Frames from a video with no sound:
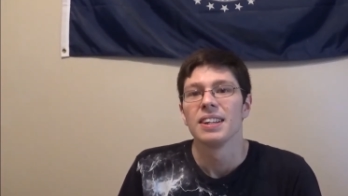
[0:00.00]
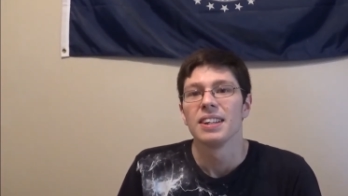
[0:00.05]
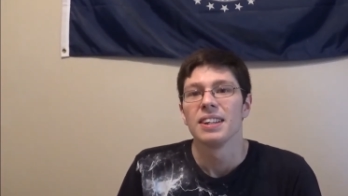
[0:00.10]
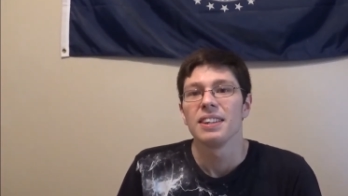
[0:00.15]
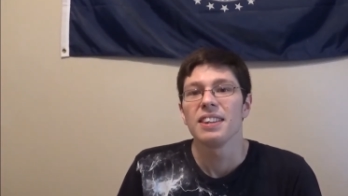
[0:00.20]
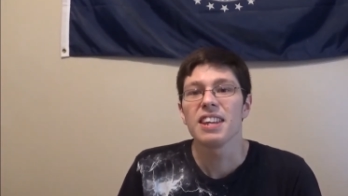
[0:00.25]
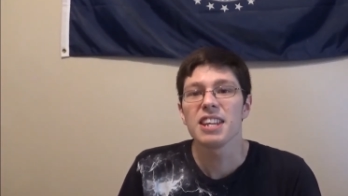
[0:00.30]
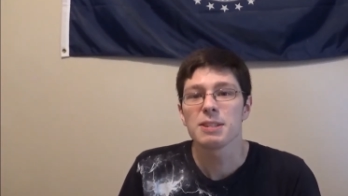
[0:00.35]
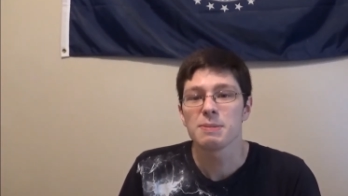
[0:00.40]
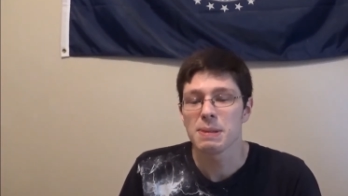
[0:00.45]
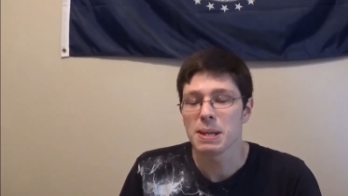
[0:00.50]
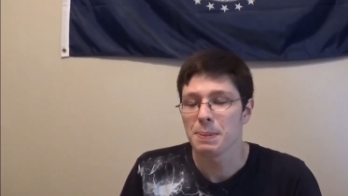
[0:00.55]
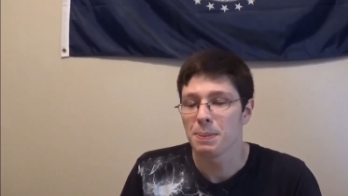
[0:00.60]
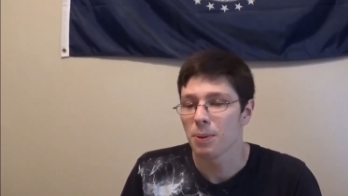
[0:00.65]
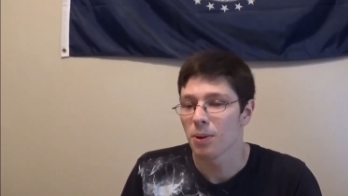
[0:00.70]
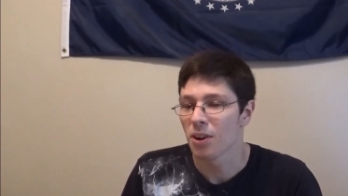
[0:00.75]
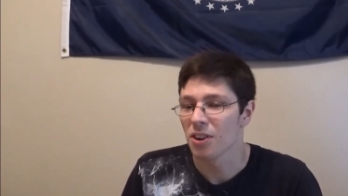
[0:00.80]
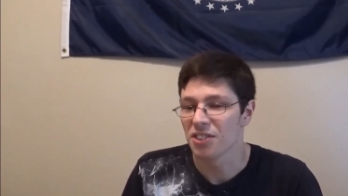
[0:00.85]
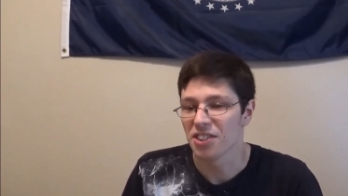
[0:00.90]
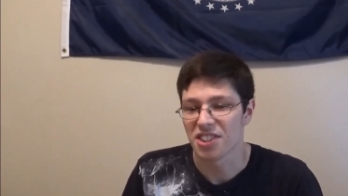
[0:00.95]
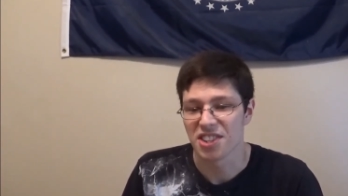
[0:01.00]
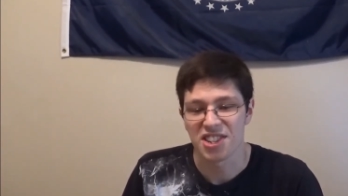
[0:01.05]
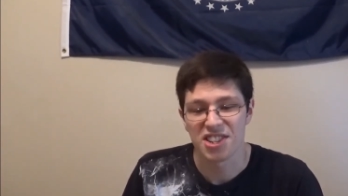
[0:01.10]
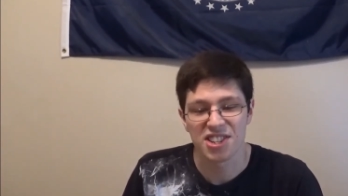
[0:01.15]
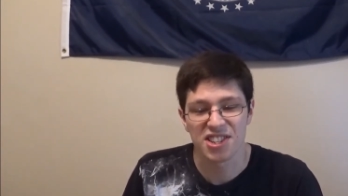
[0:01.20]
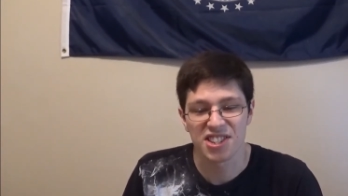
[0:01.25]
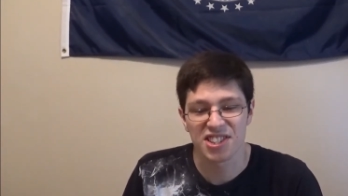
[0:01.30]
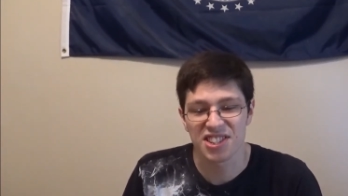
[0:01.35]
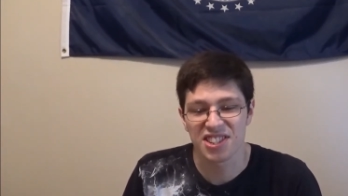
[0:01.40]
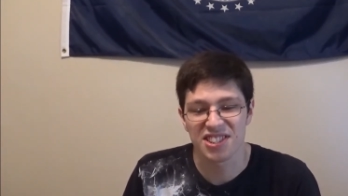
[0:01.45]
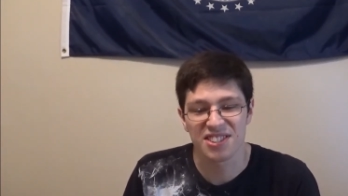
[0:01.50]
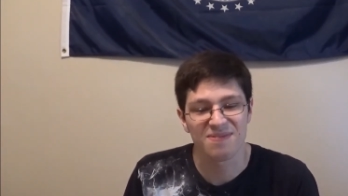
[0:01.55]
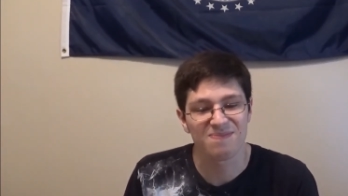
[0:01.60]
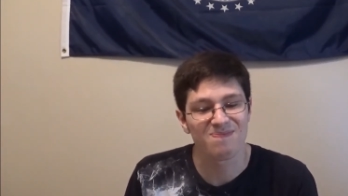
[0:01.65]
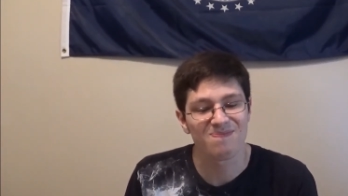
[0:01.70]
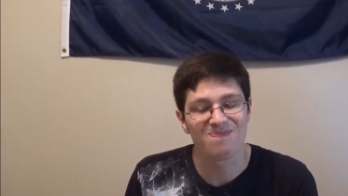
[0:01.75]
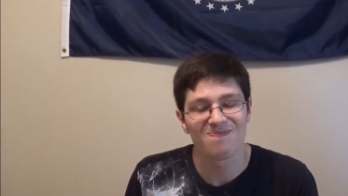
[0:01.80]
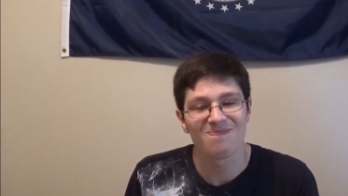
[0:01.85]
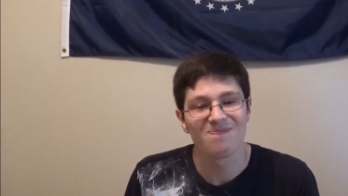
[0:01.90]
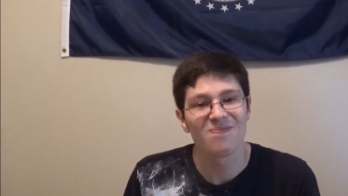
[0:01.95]
these people are just
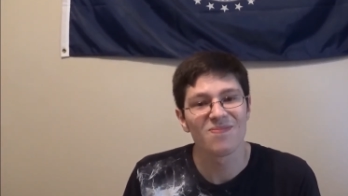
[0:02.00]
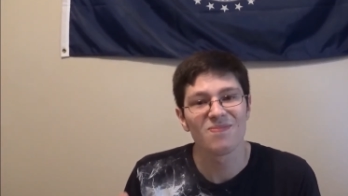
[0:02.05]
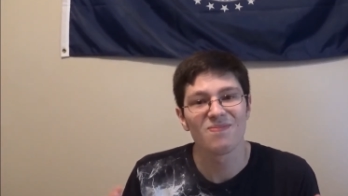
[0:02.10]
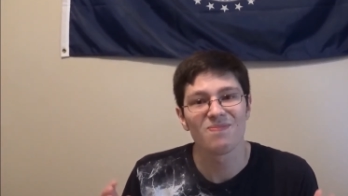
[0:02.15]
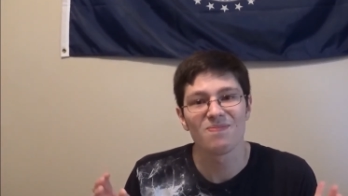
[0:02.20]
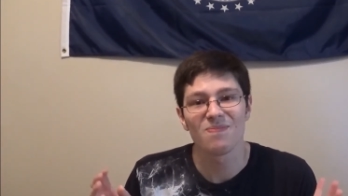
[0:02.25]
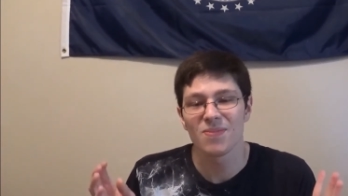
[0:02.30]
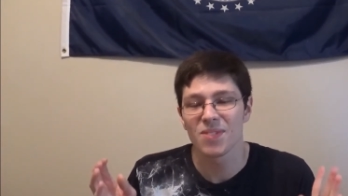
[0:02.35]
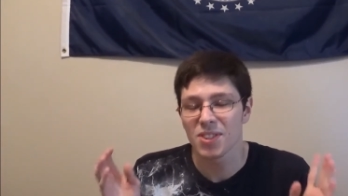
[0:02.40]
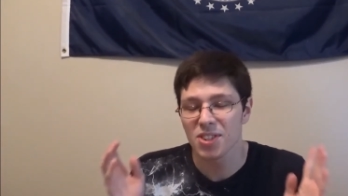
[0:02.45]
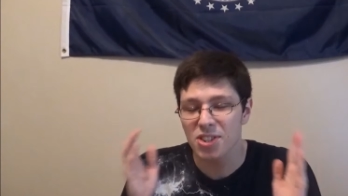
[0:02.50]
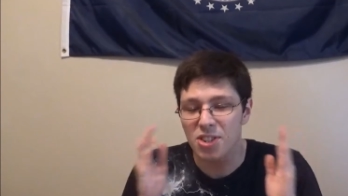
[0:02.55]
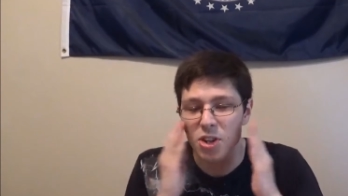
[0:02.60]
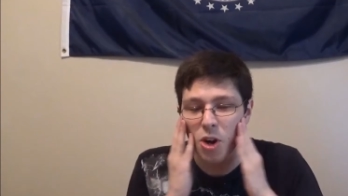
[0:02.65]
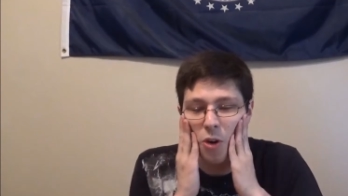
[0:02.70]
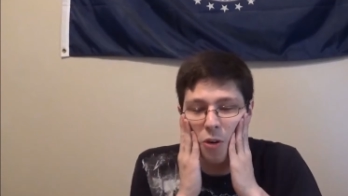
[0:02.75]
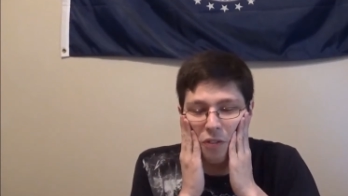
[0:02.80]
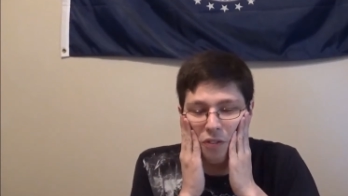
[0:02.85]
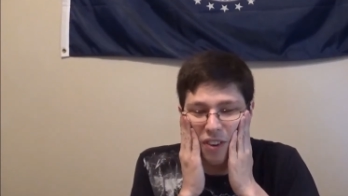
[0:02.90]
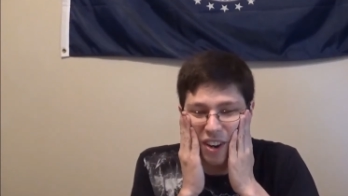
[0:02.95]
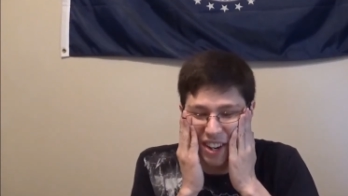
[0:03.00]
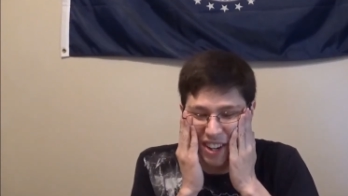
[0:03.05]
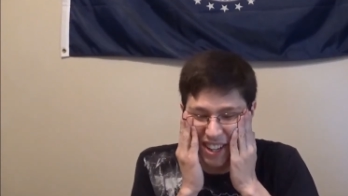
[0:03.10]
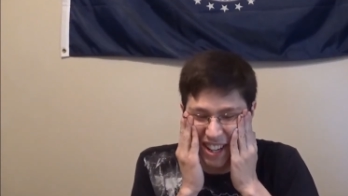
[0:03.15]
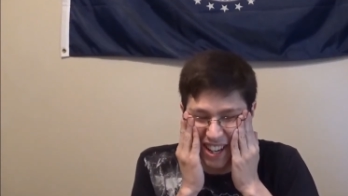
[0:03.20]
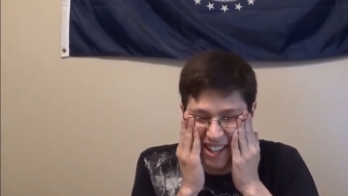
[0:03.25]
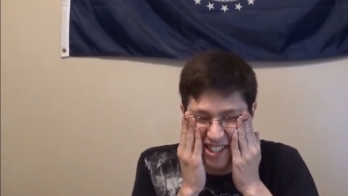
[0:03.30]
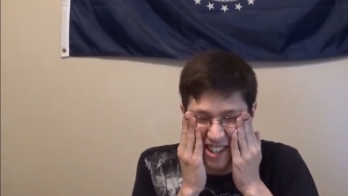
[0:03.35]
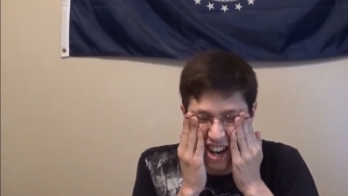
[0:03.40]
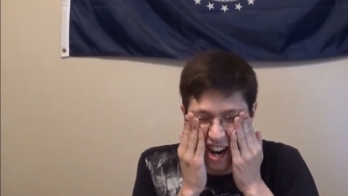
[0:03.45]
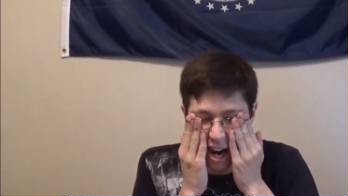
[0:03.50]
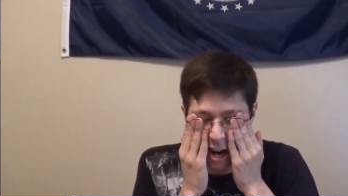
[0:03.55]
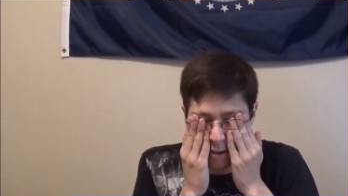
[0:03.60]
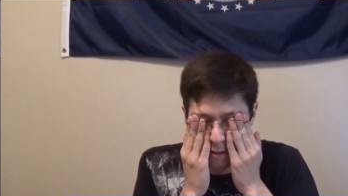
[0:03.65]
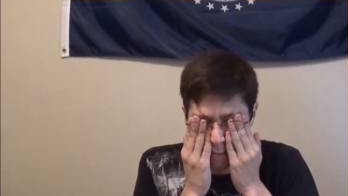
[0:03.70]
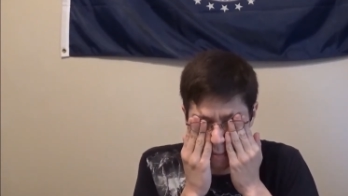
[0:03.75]
so funny at times